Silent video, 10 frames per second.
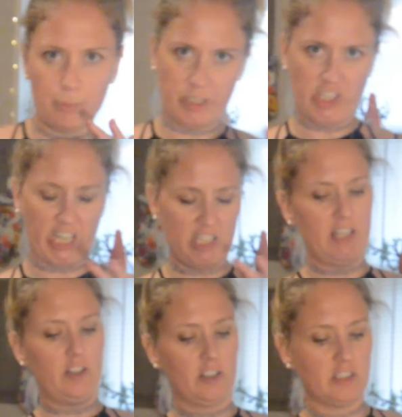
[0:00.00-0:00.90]
with chicken
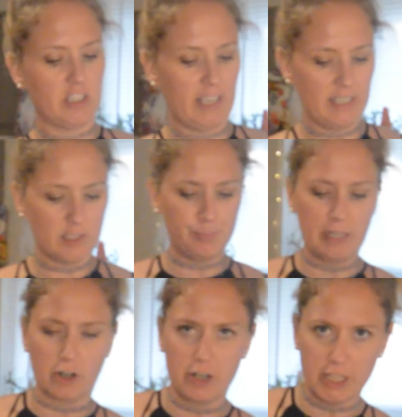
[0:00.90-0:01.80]
that looks like it's been
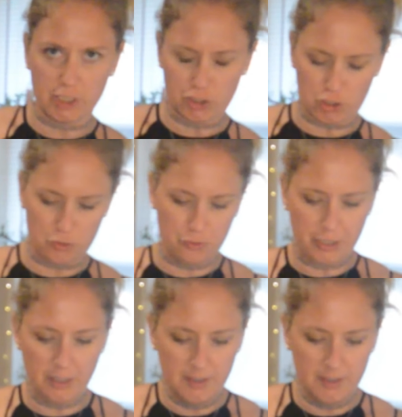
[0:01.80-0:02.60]
already chewed,